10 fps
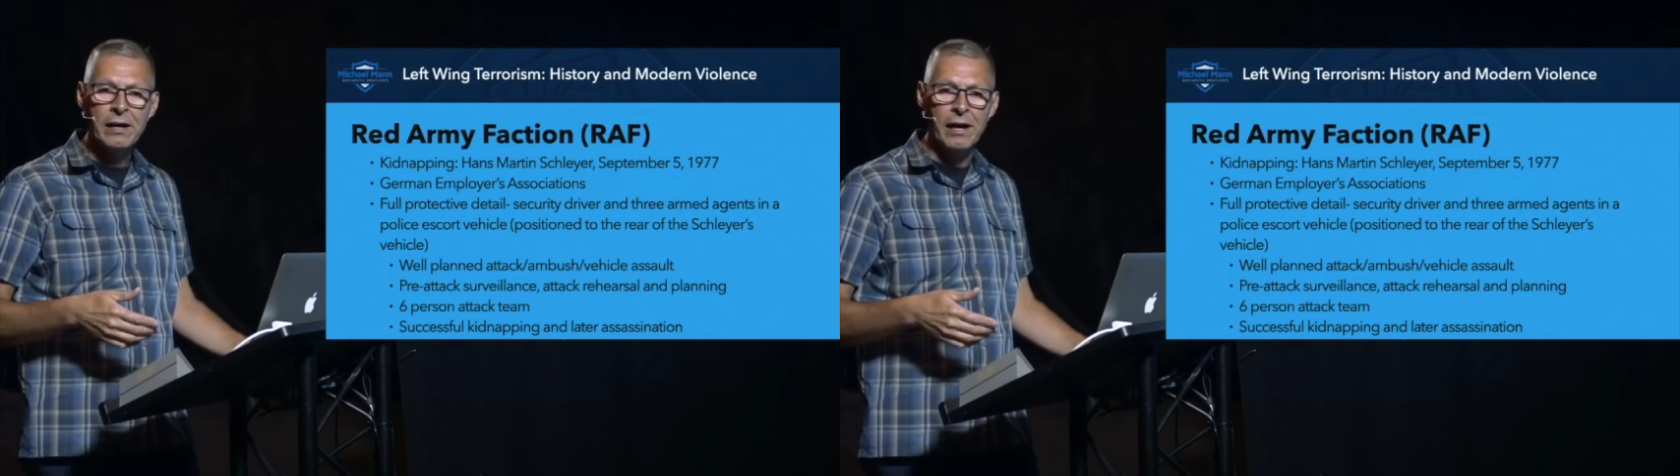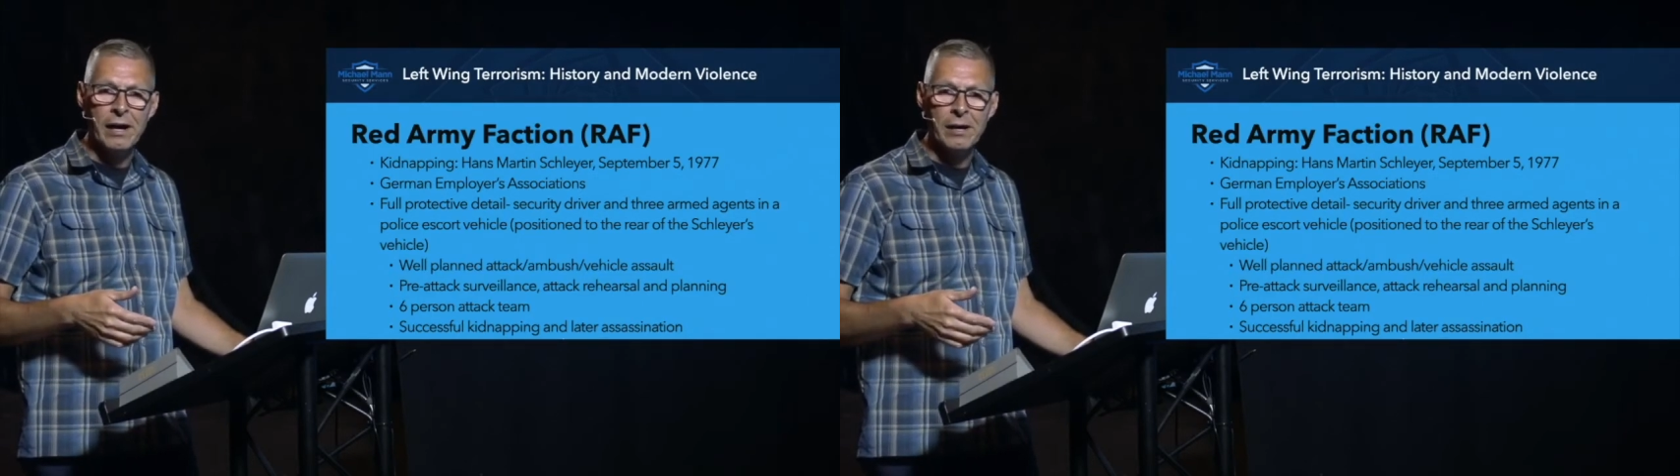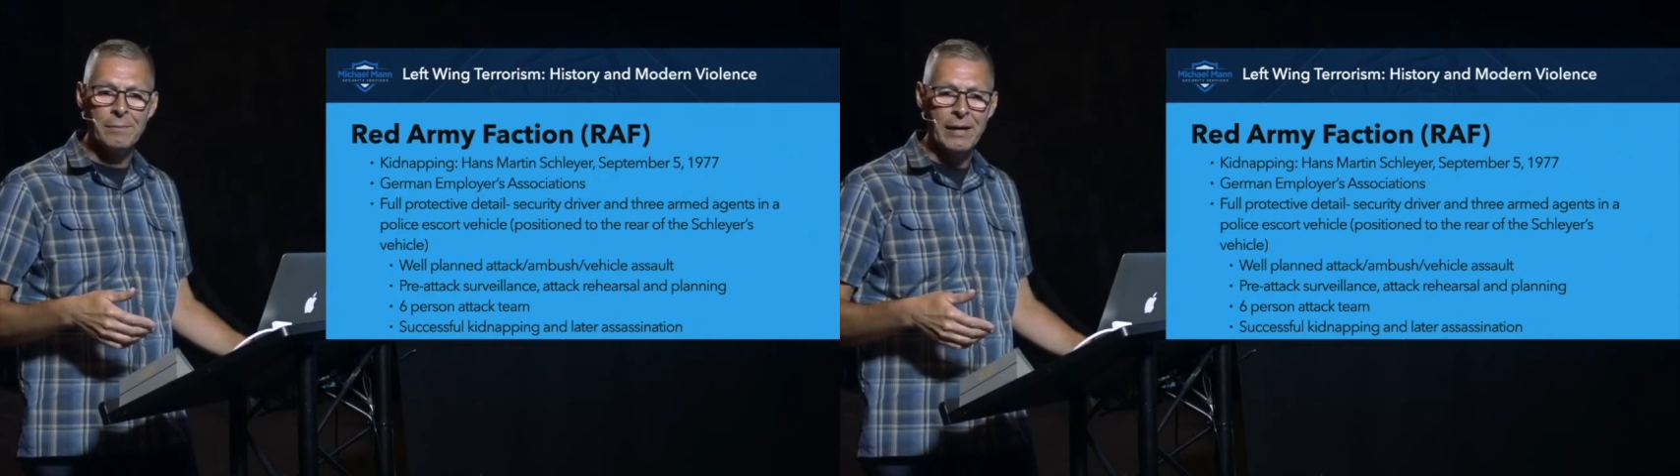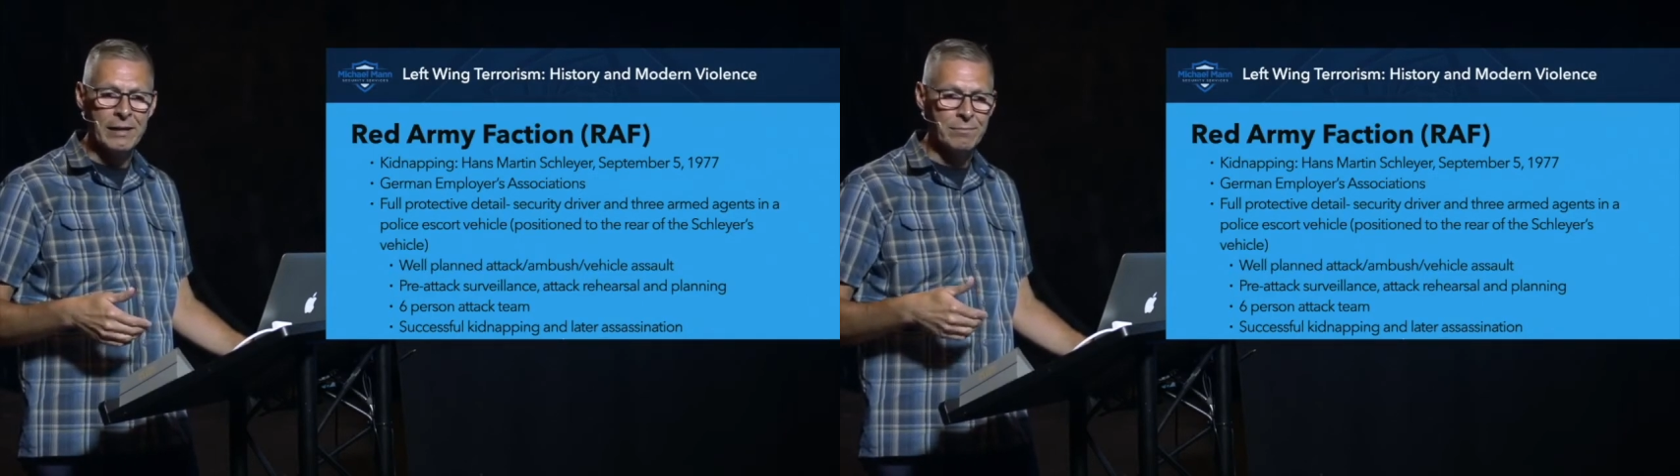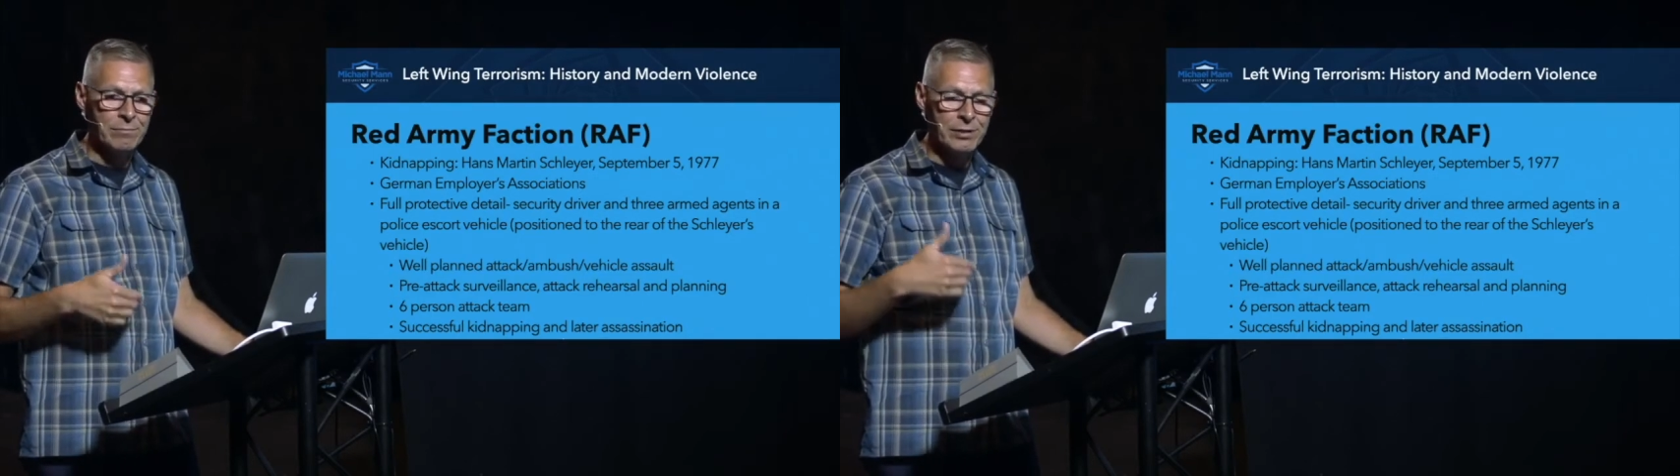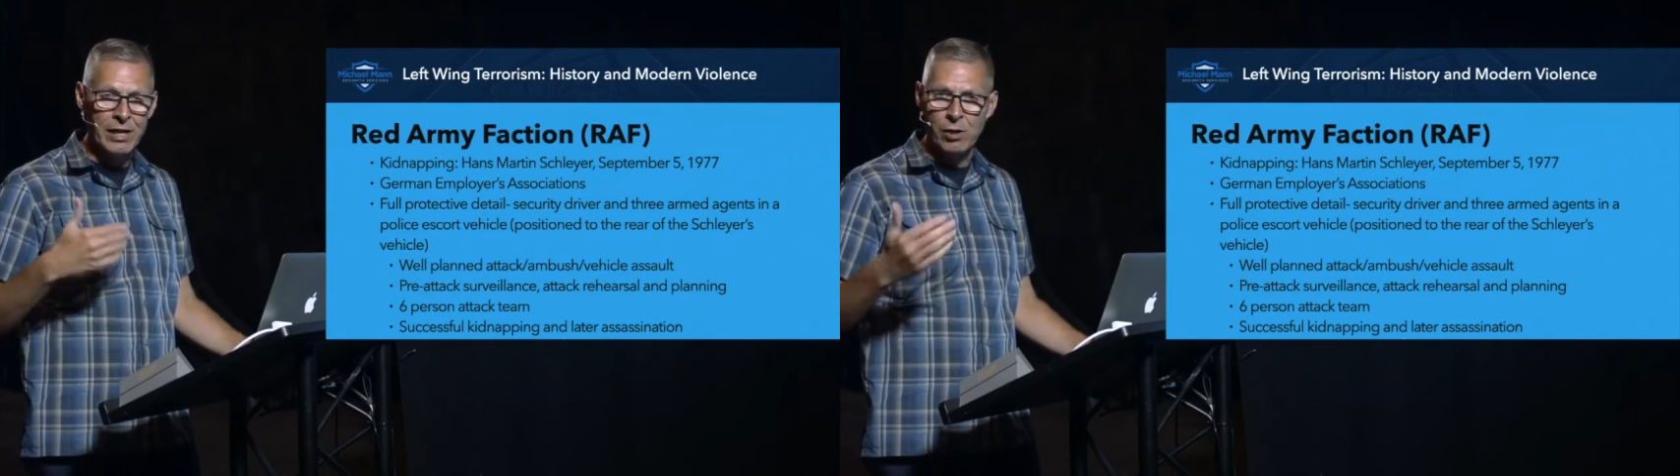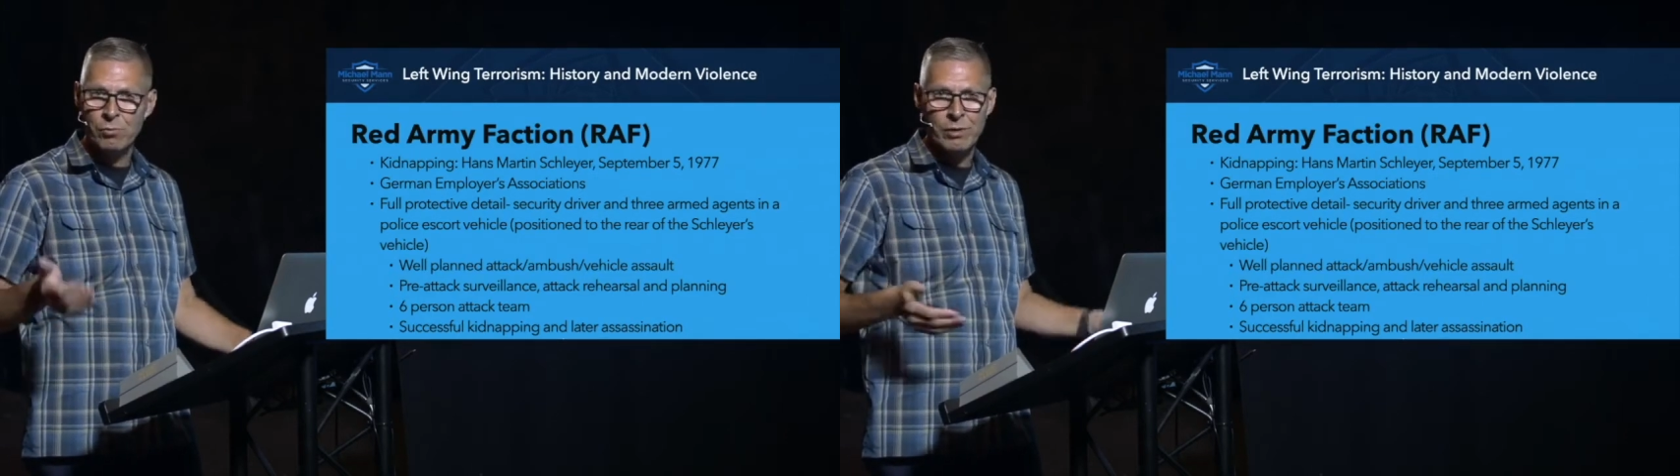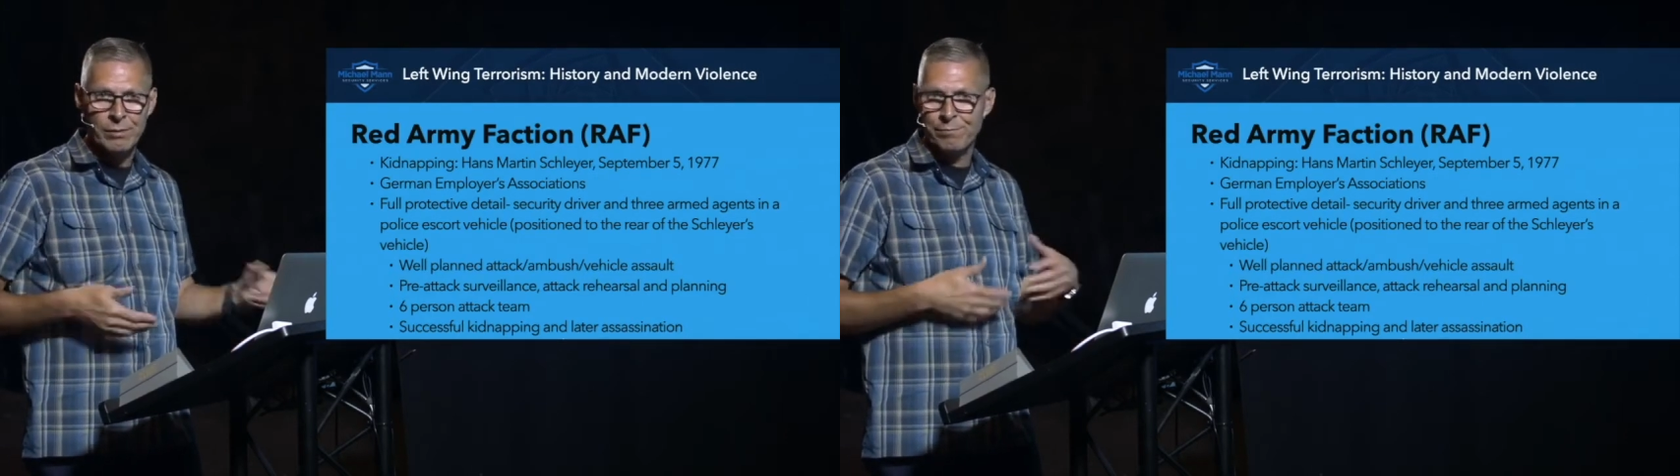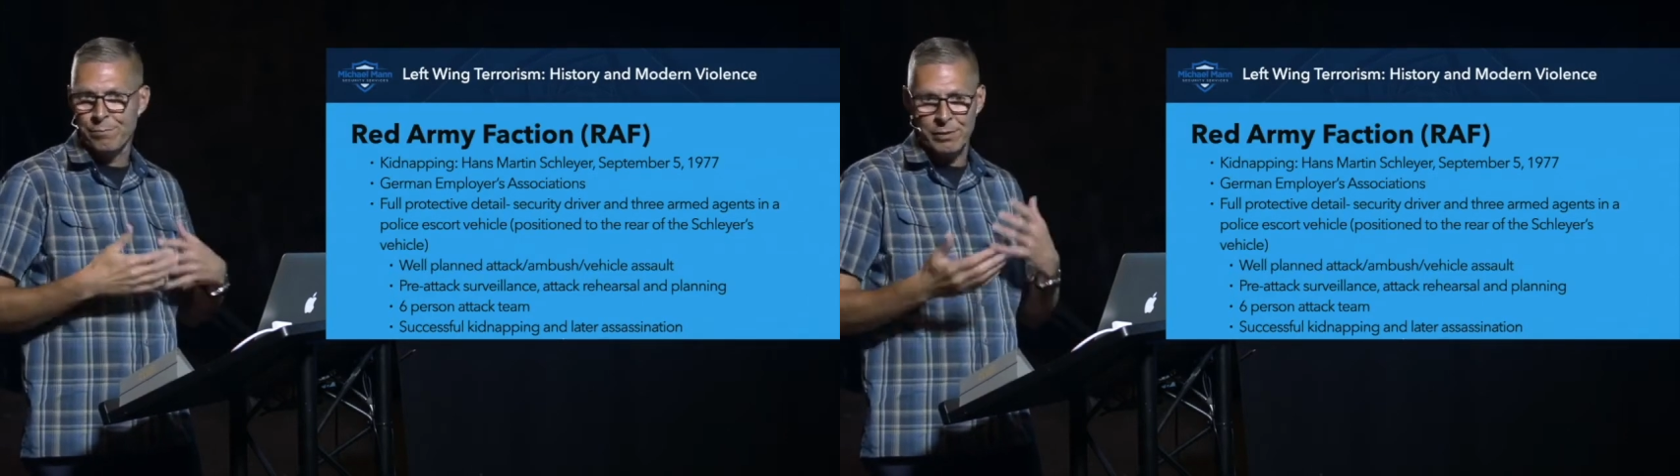Um, and, you know, uh,